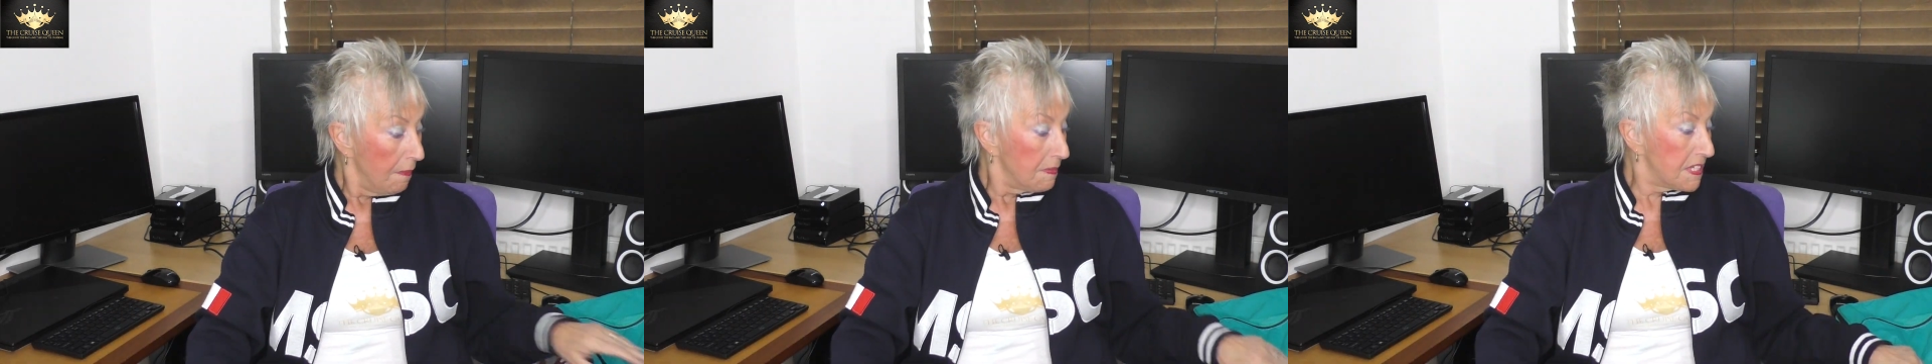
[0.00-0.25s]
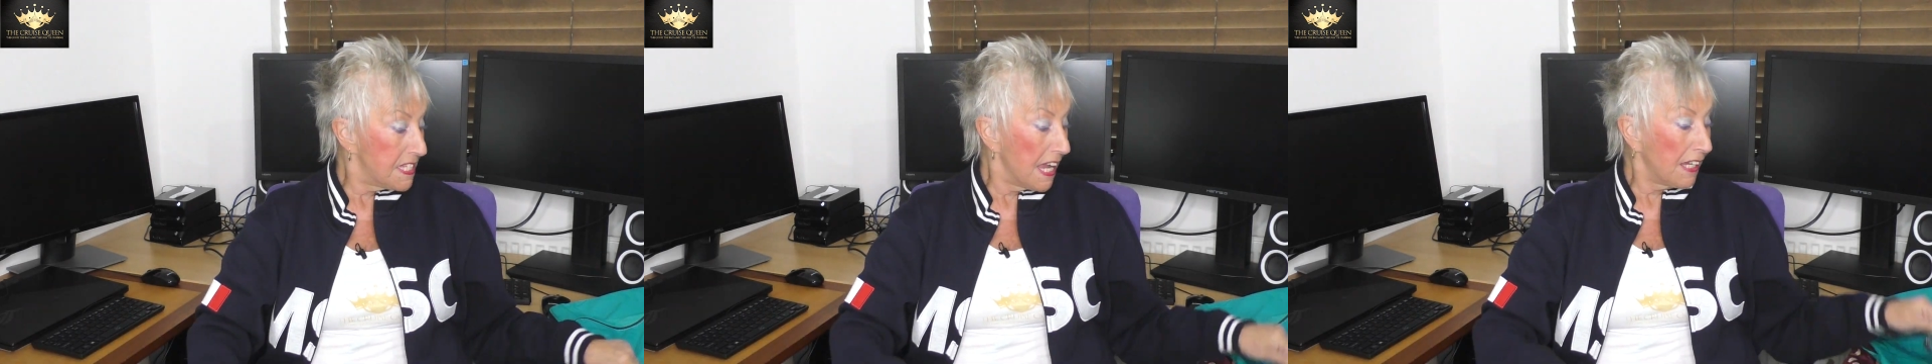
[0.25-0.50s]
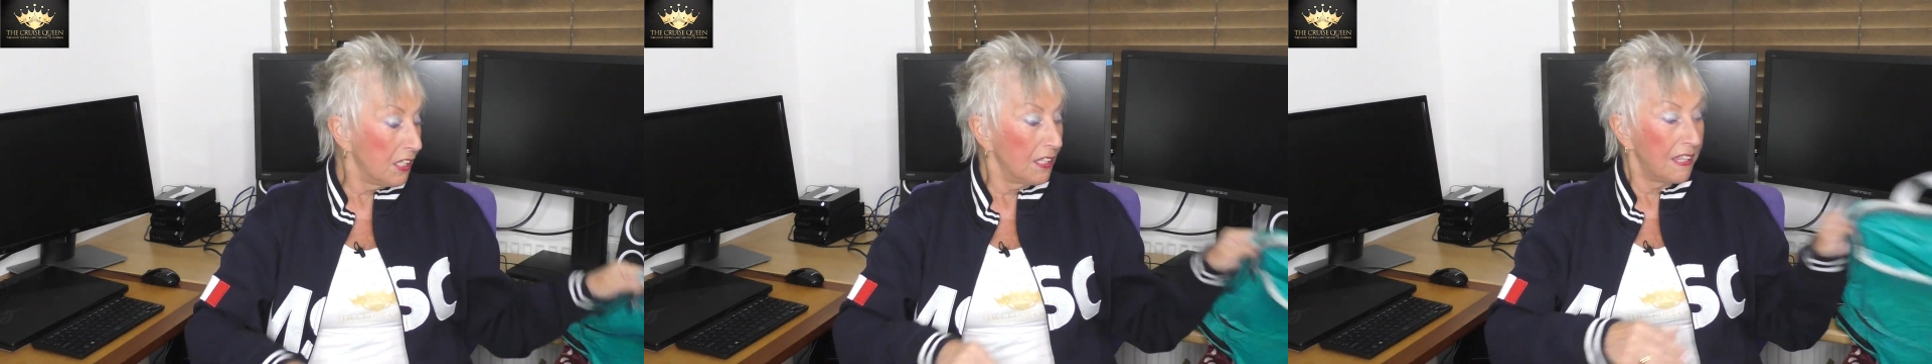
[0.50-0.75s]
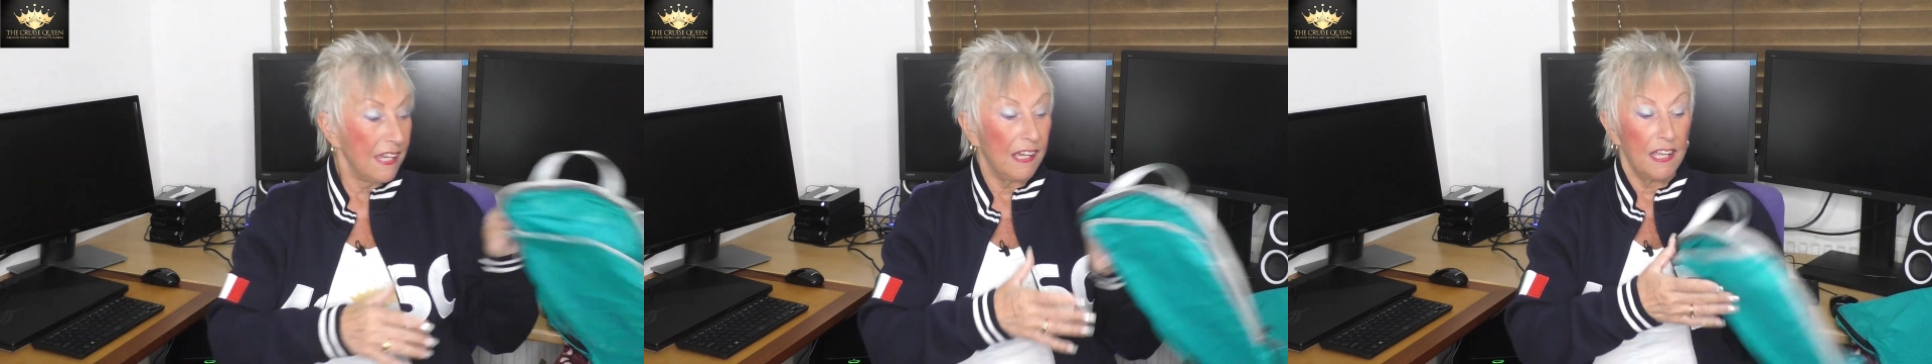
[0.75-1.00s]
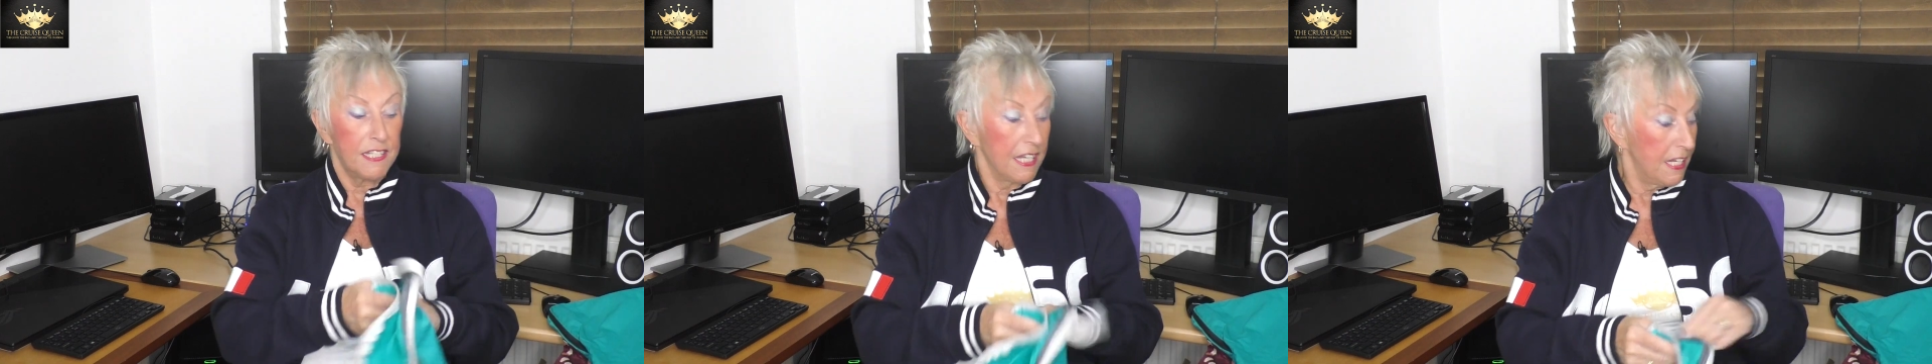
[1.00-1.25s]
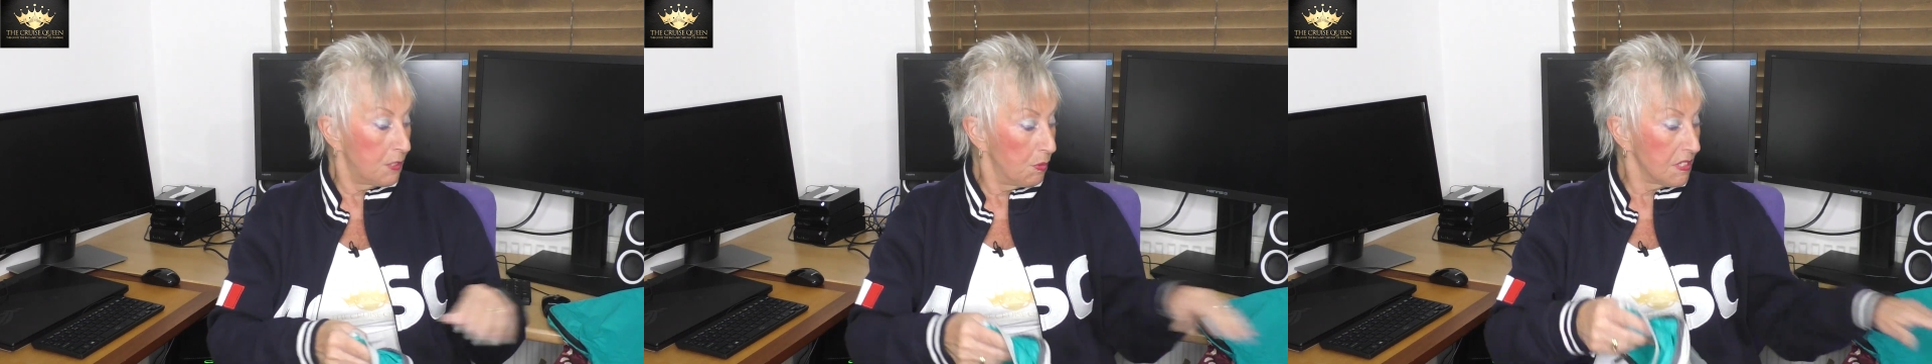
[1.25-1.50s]
The second thing I
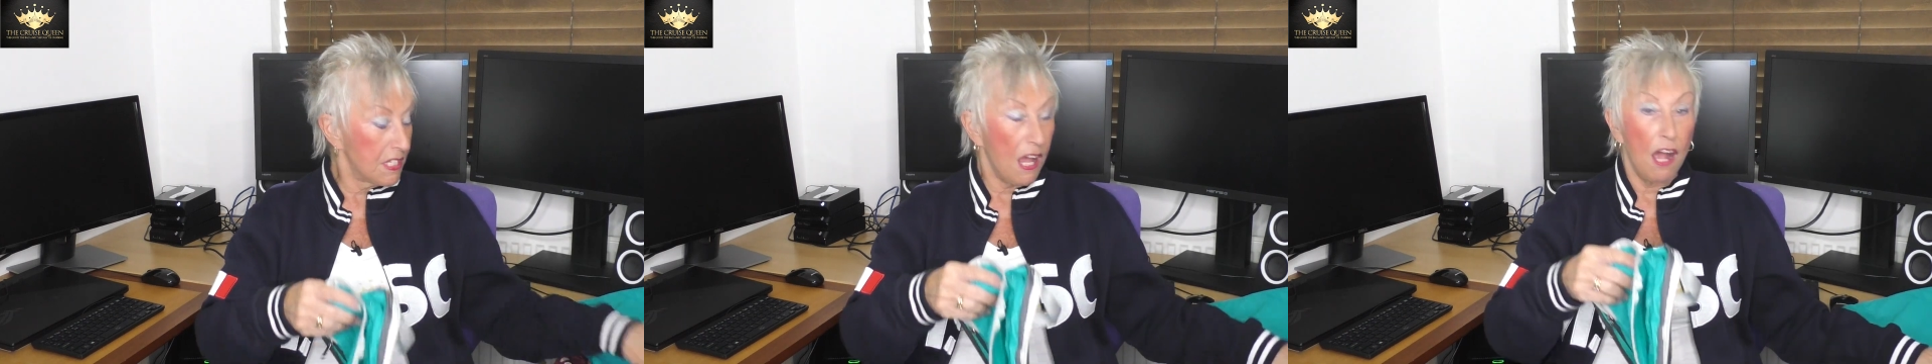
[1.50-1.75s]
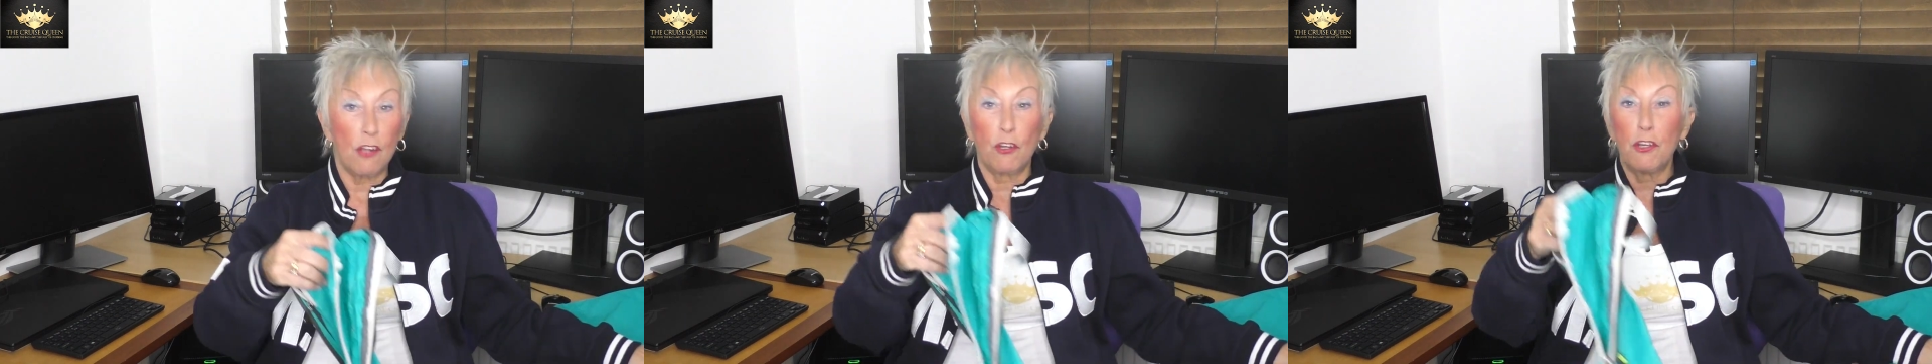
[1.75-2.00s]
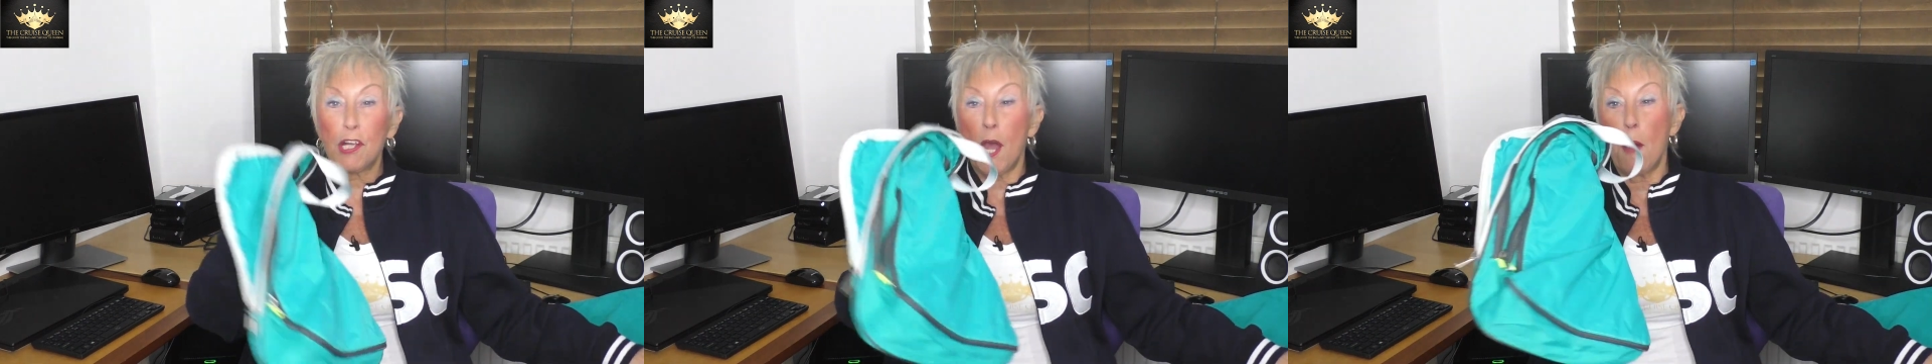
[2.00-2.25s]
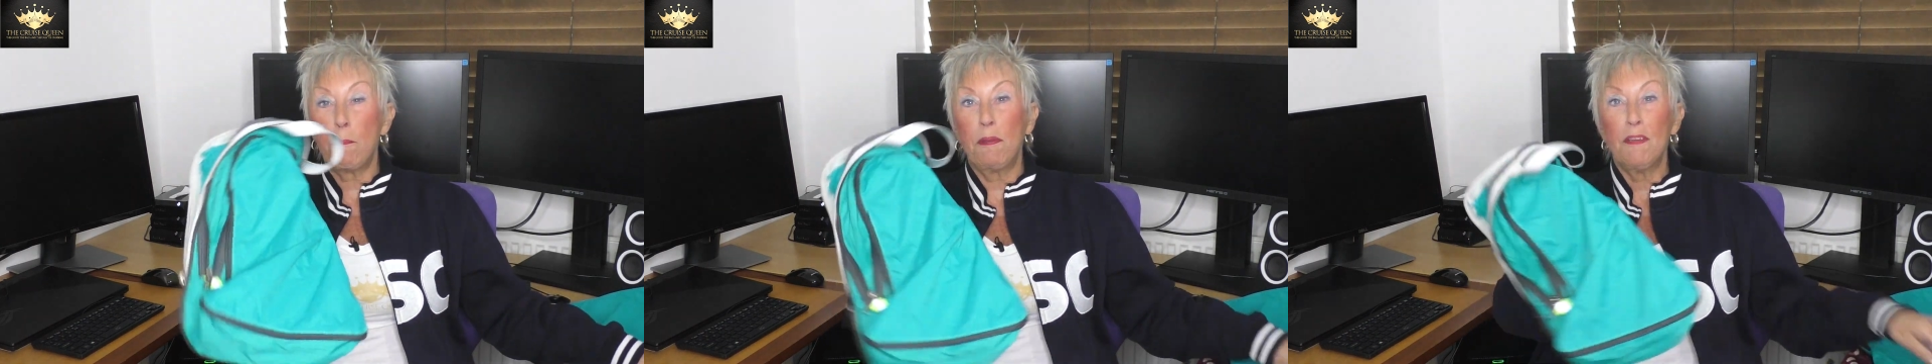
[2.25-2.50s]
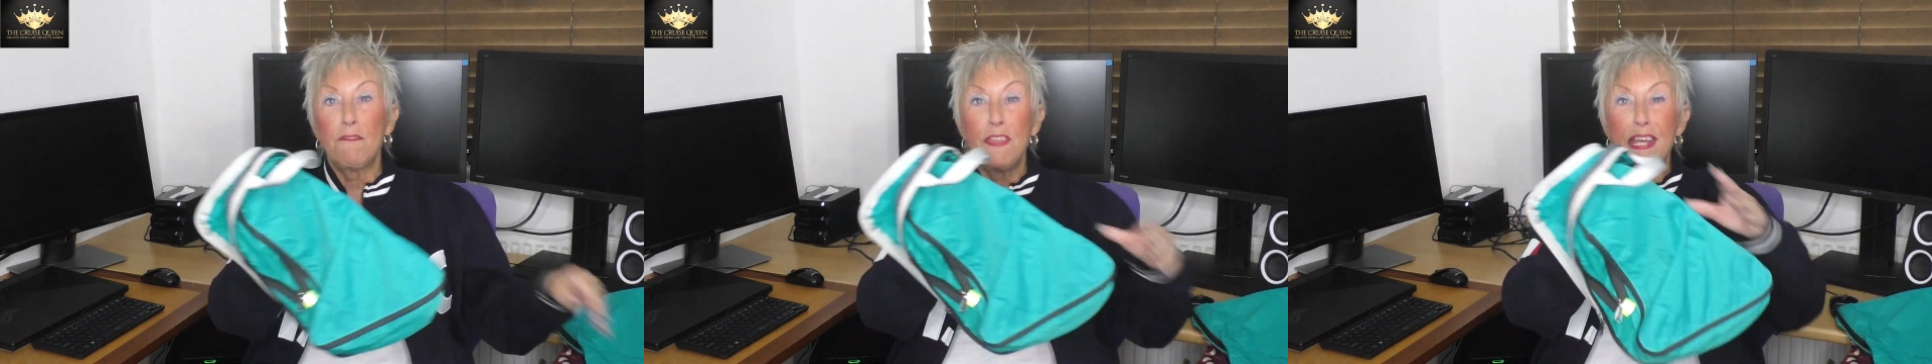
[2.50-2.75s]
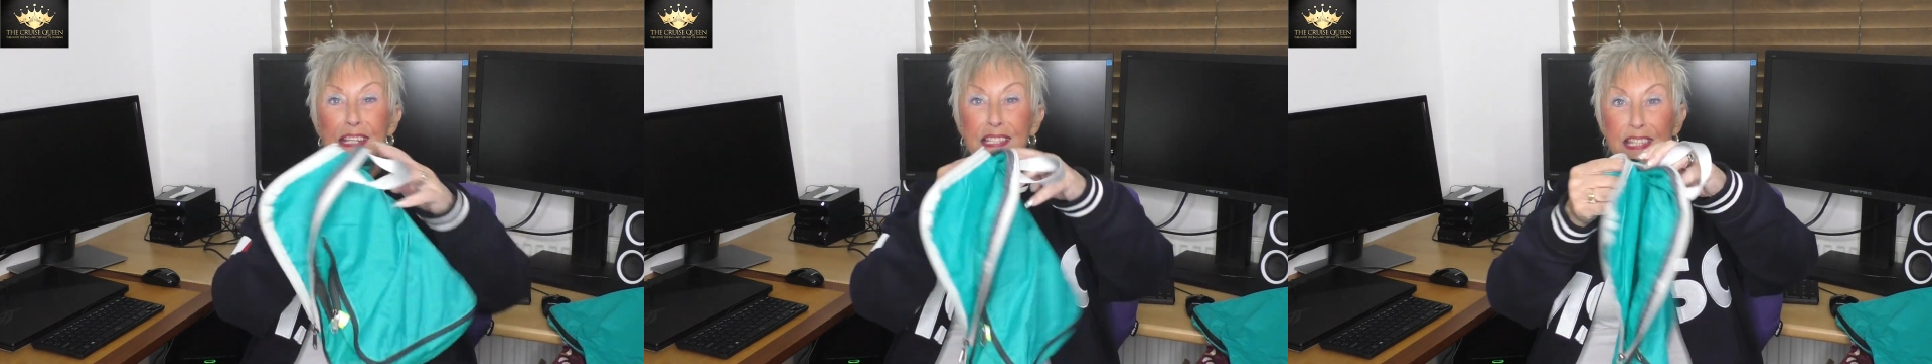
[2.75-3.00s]
did was I got a couple of
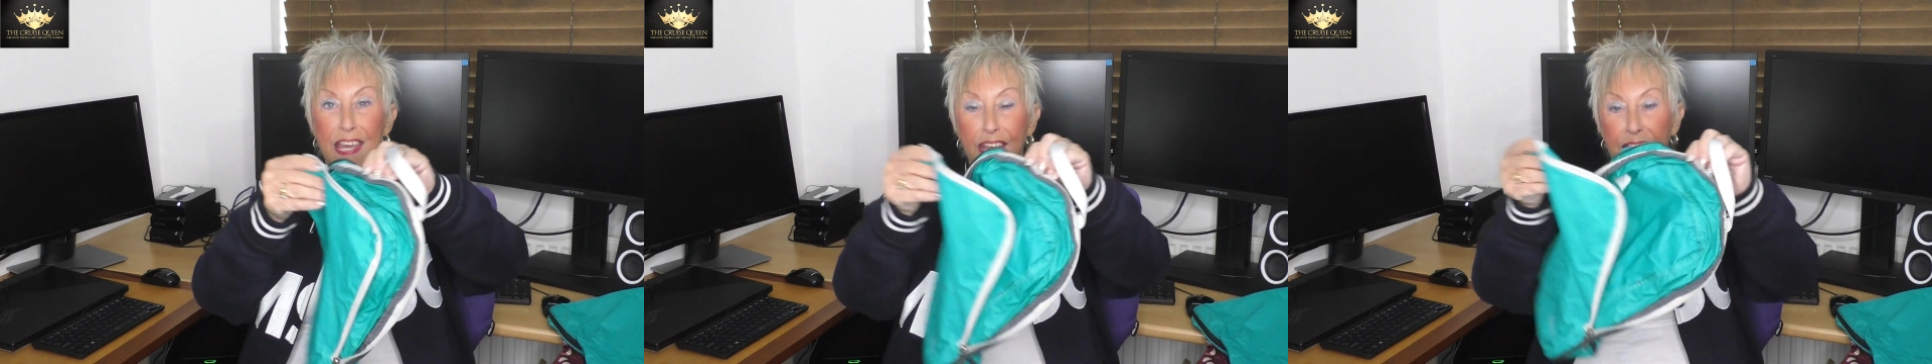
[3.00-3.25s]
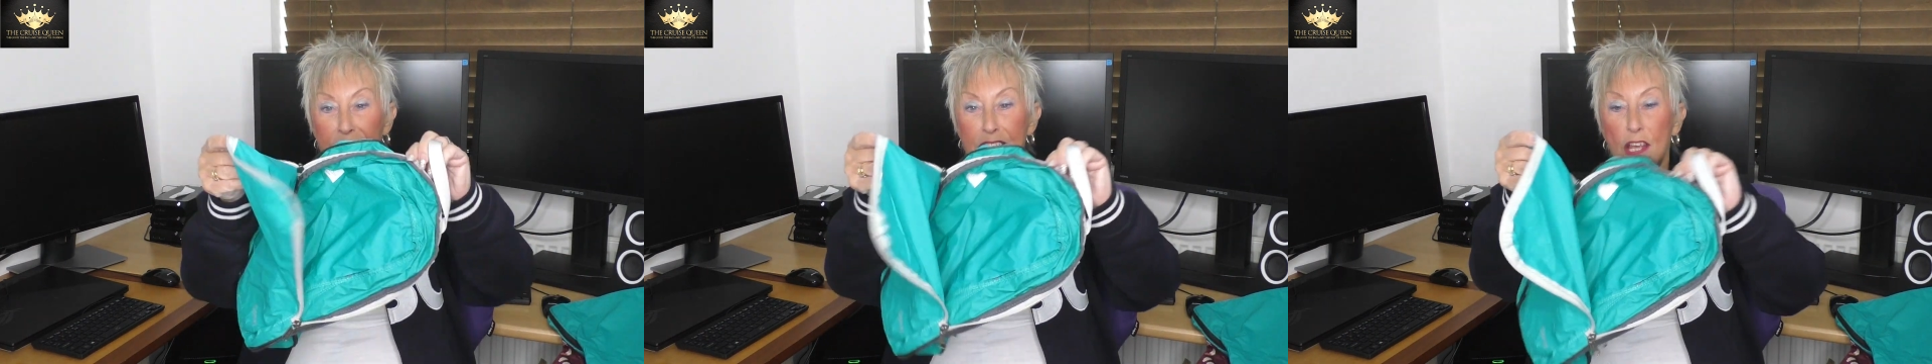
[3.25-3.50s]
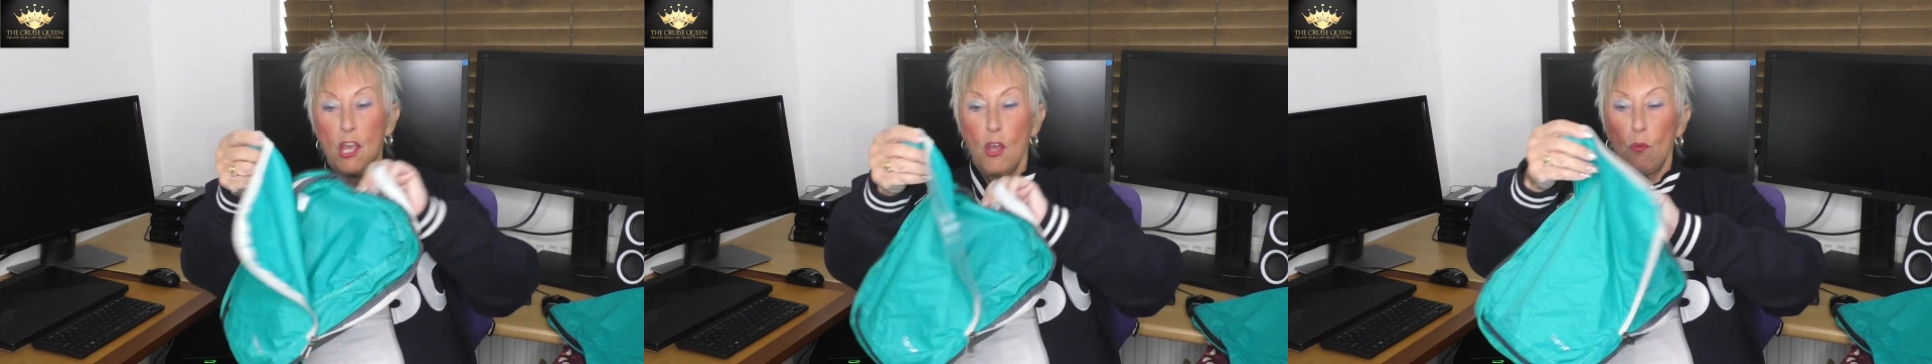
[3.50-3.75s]
these things,